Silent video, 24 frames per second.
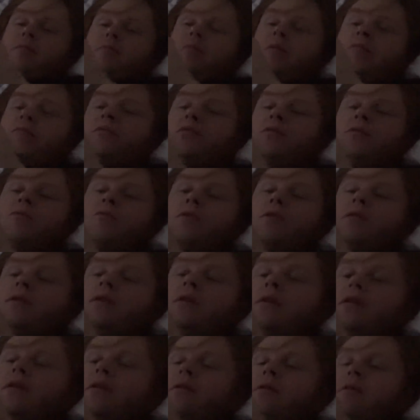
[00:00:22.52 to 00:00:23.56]
People don't want
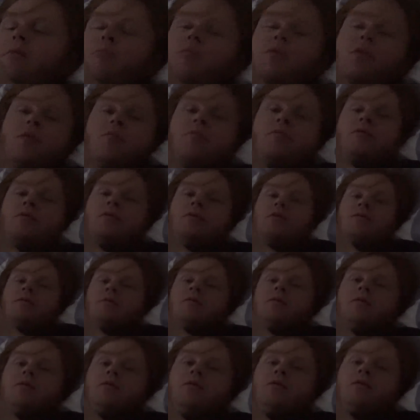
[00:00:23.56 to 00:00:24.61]
this. I promise you.
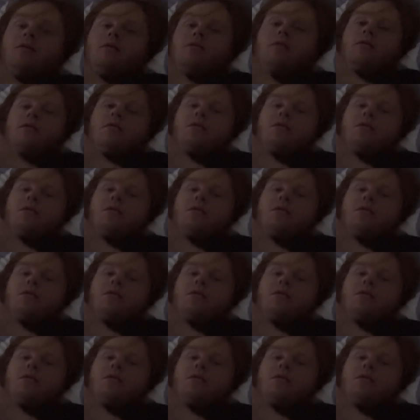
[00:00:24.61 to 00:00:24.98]
Cheer up.